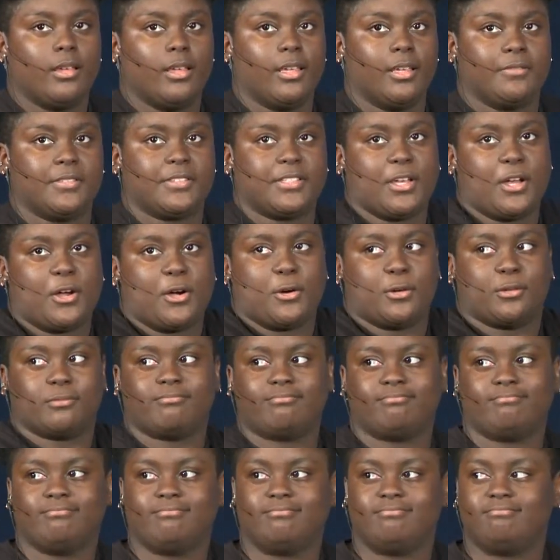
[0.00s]
If so,
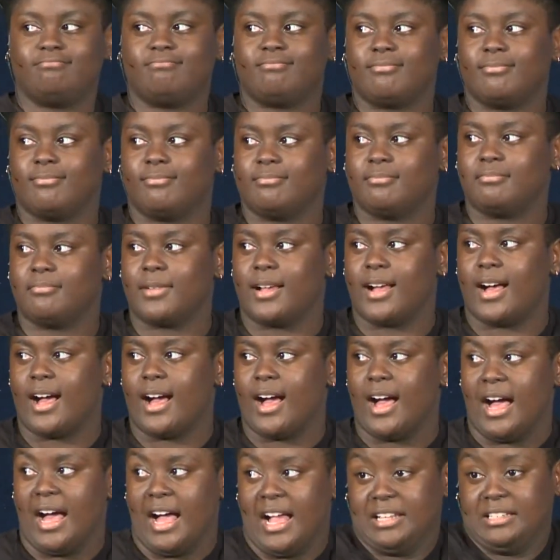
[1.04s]

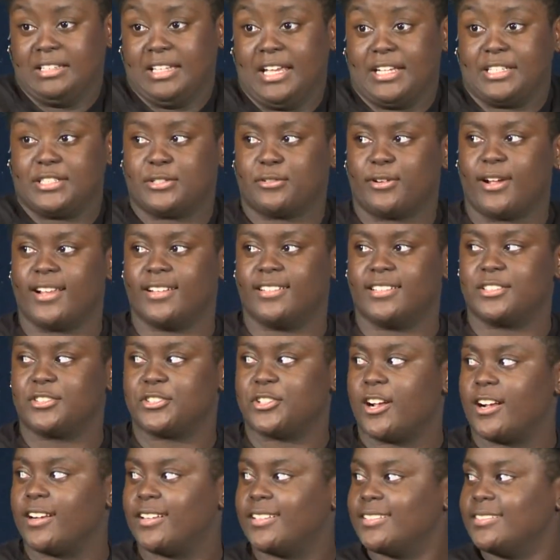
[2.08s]
I'd like to ride in a
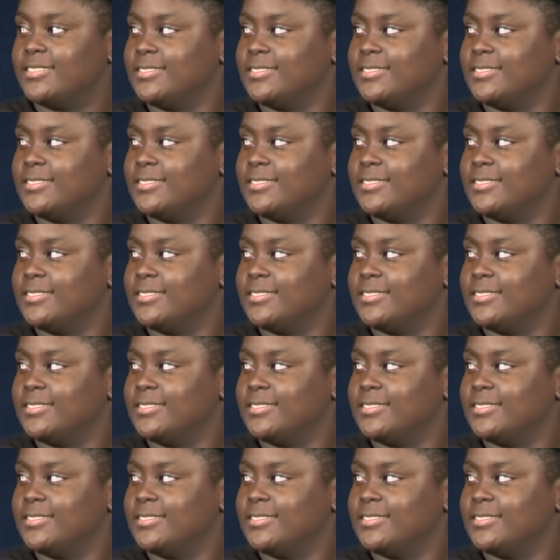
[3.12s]
truck.